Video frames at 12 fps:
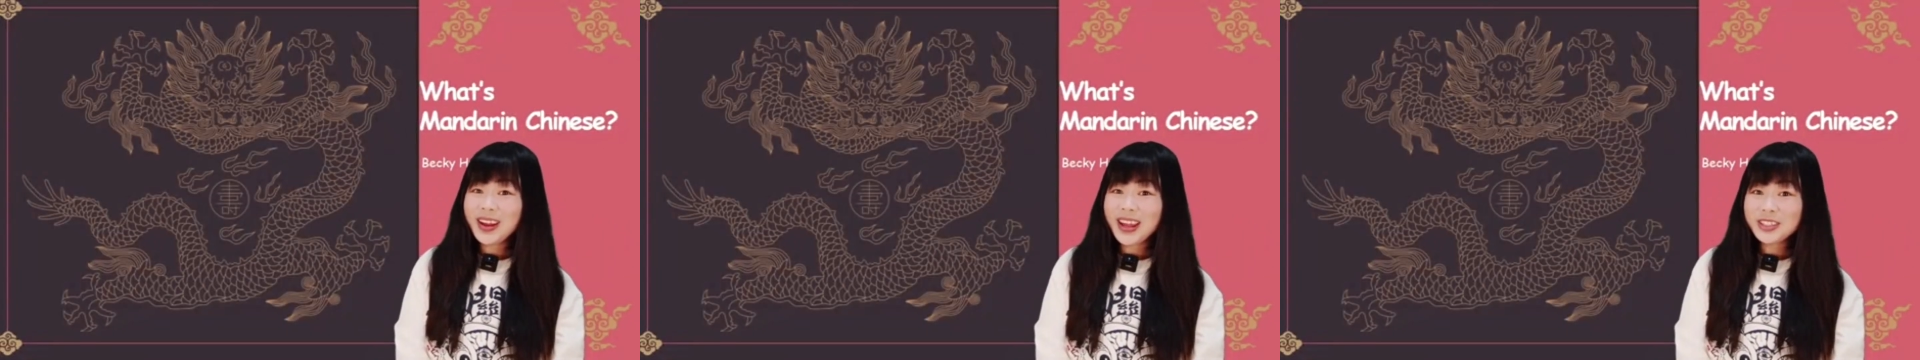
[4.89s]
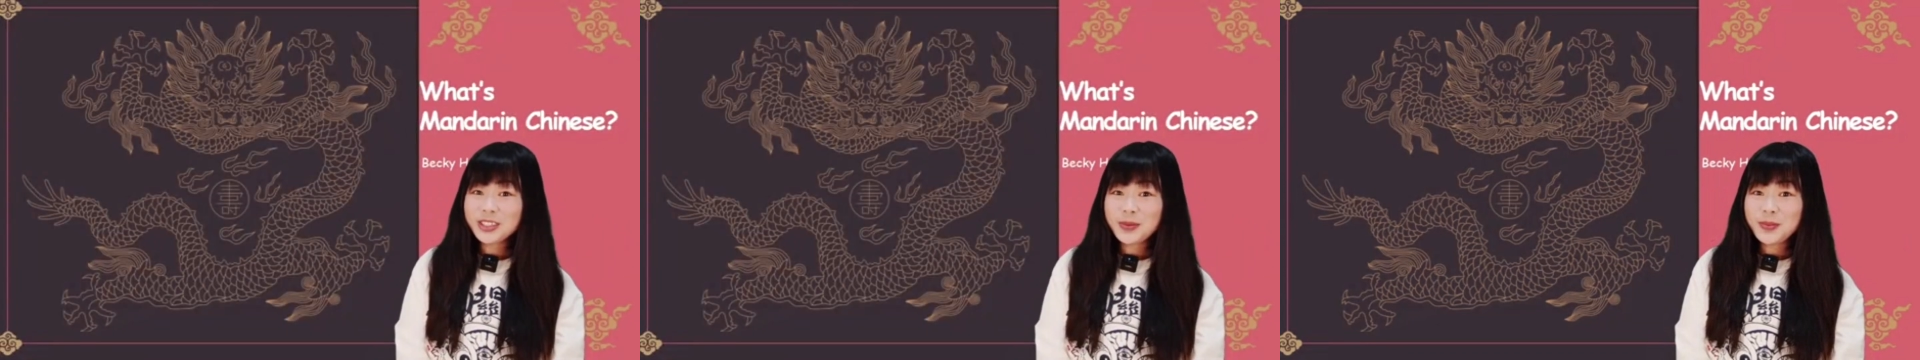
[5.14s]

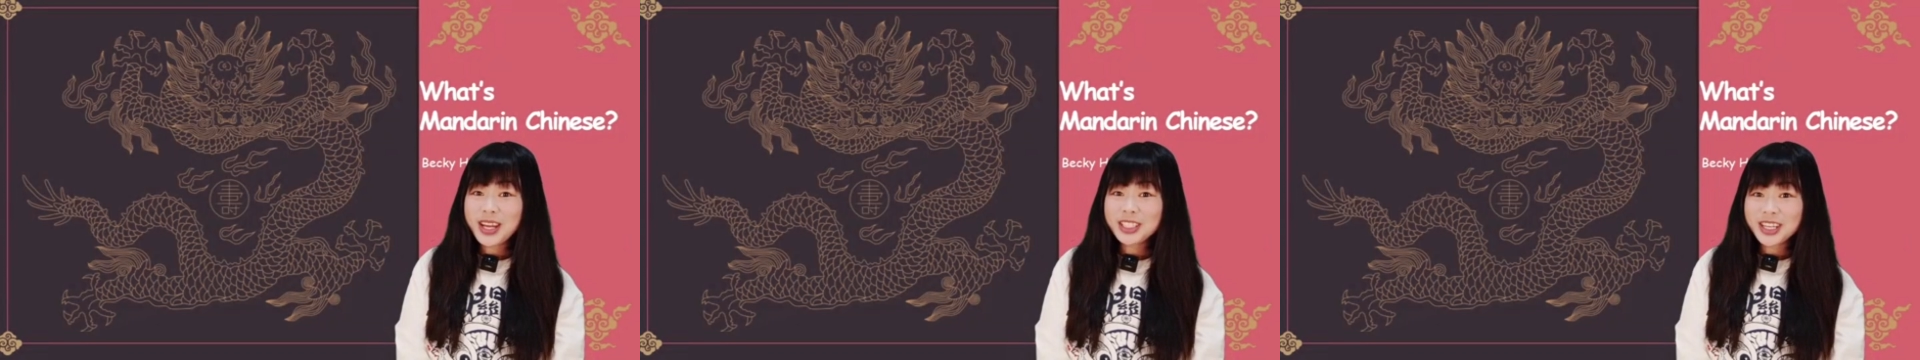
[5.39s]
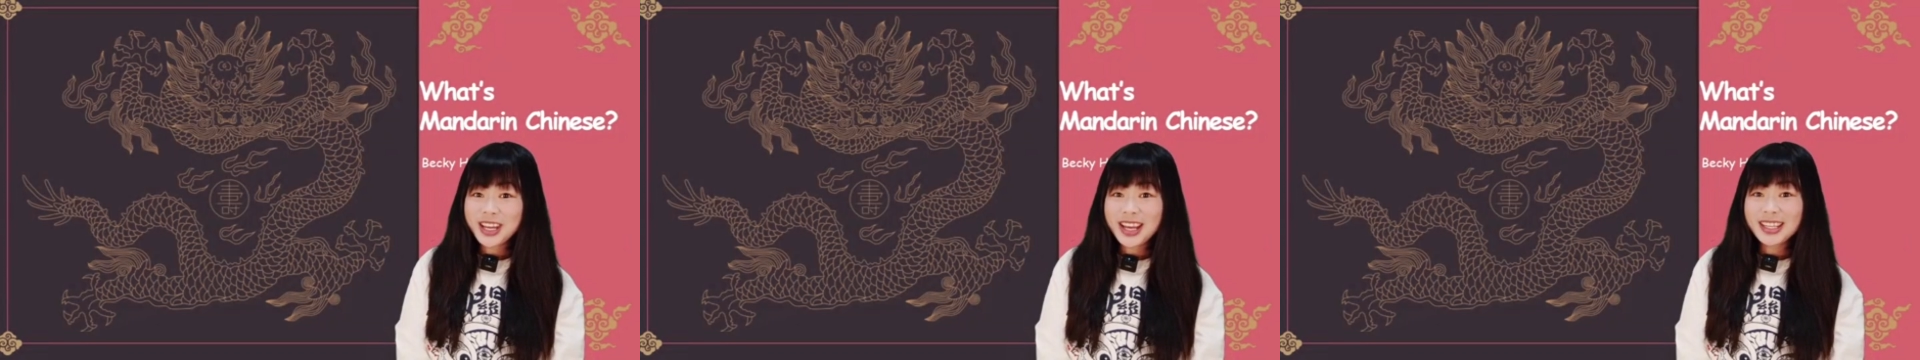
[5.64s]
to my
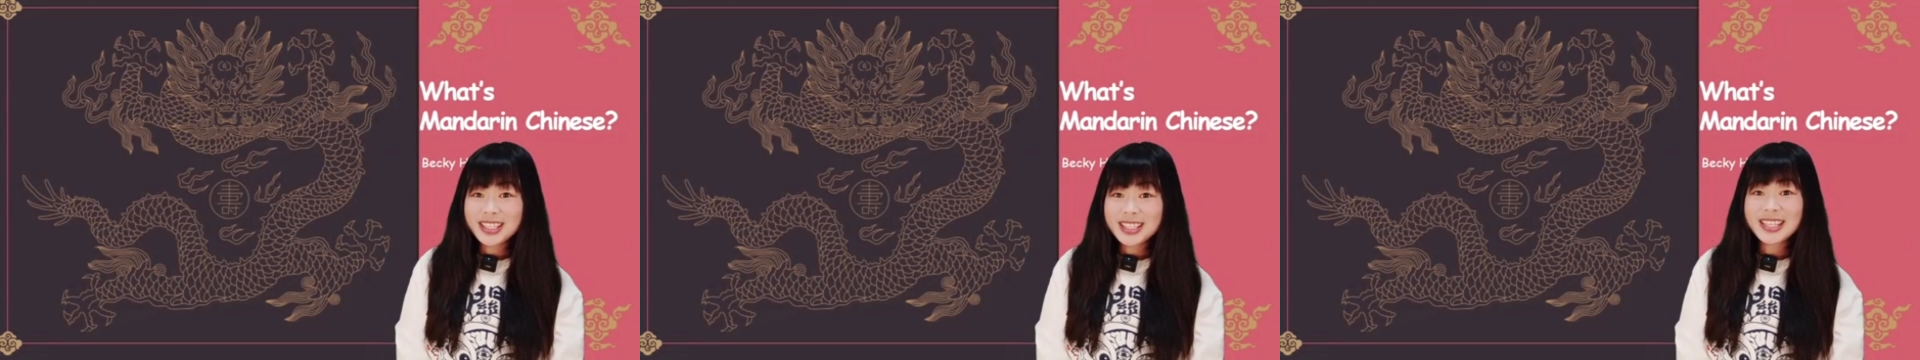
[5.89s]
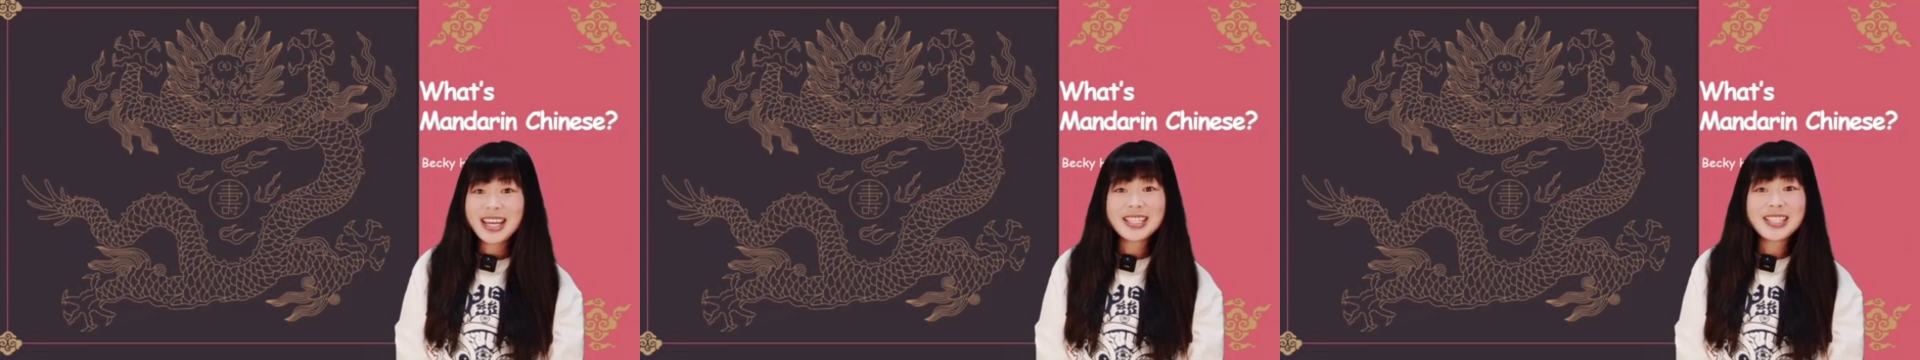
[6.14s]
Chinese
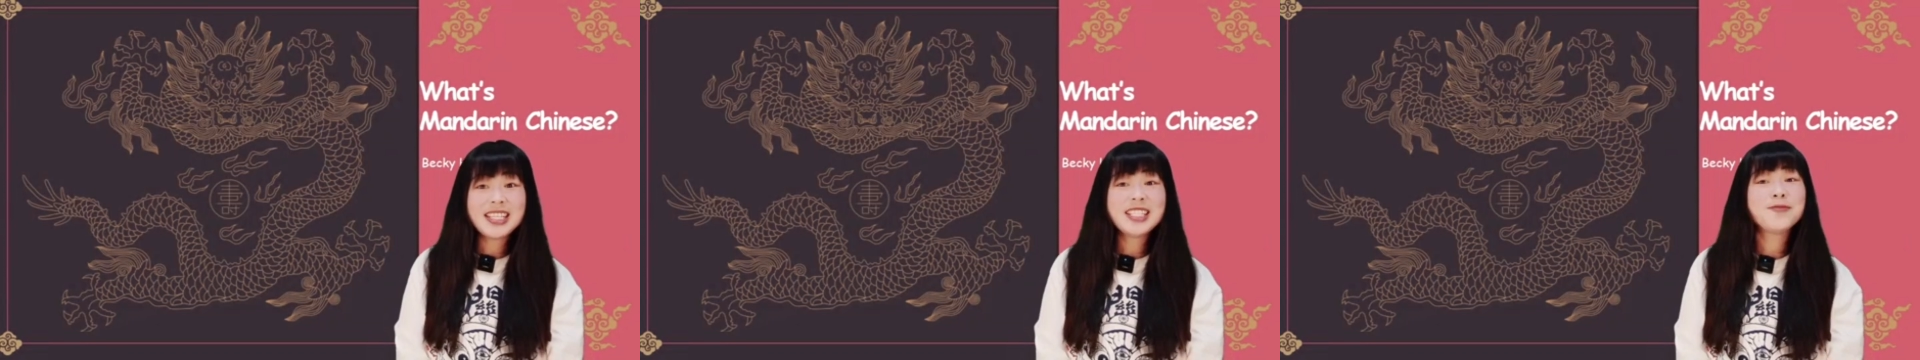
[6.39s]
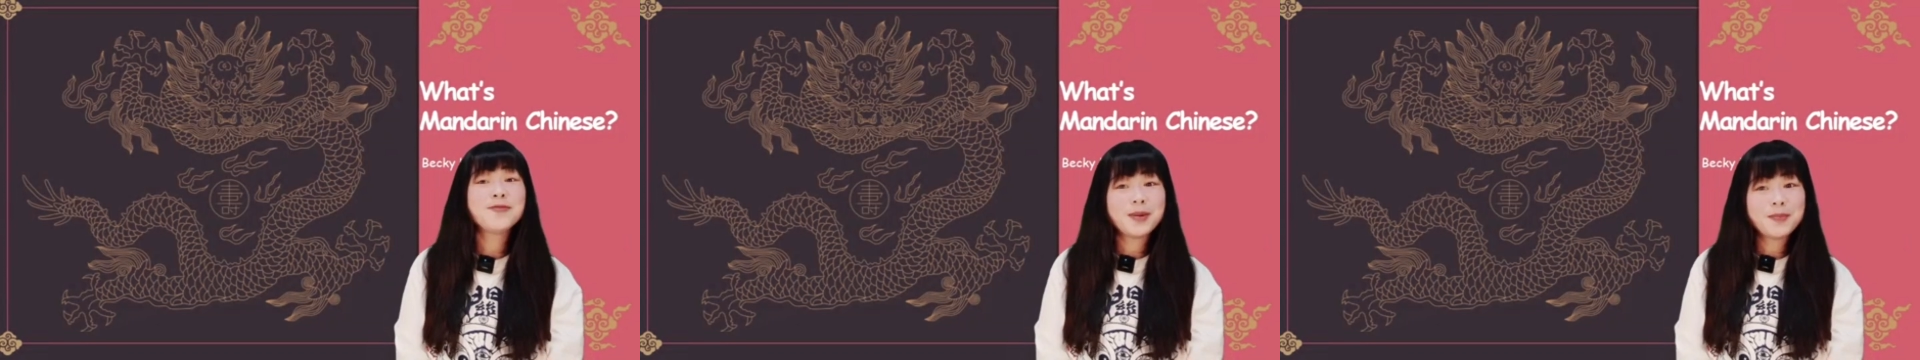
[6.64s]
lessons
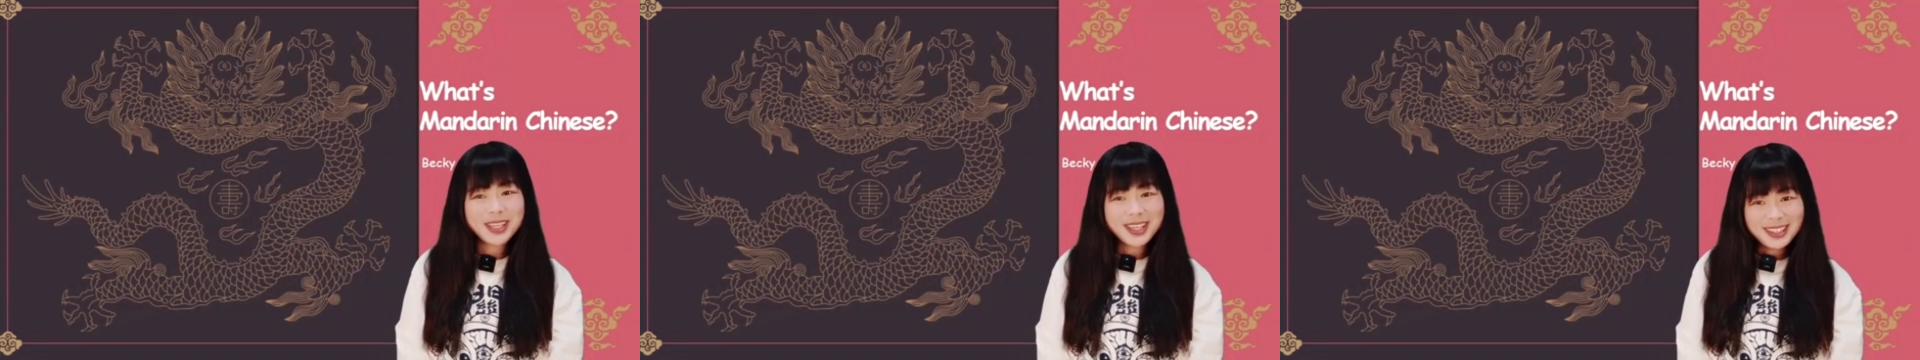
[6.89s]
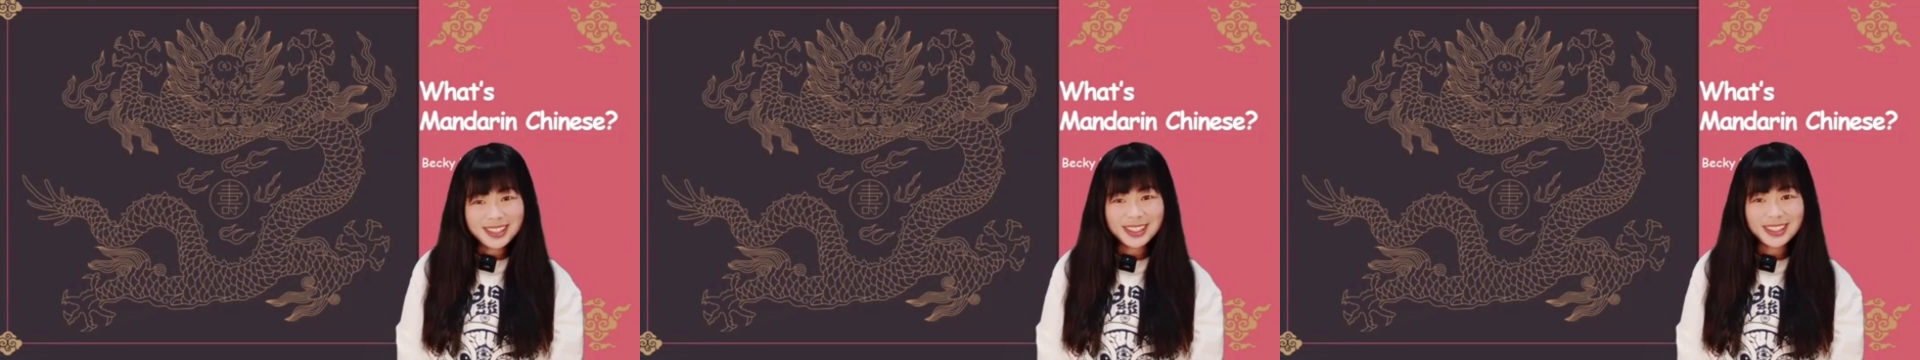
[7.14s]
for
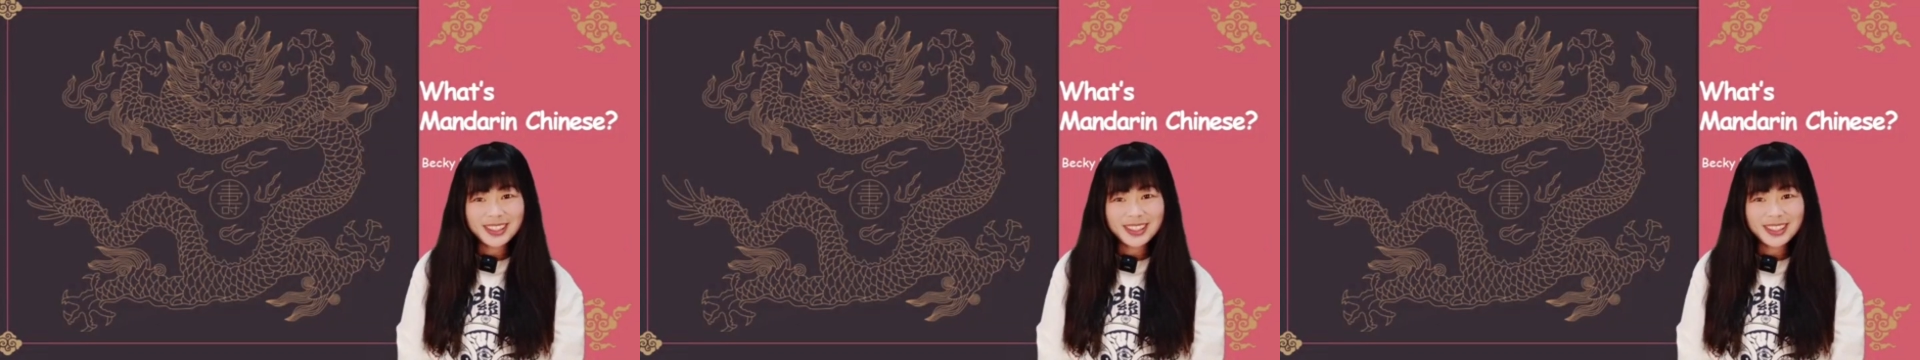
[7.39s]
beginners.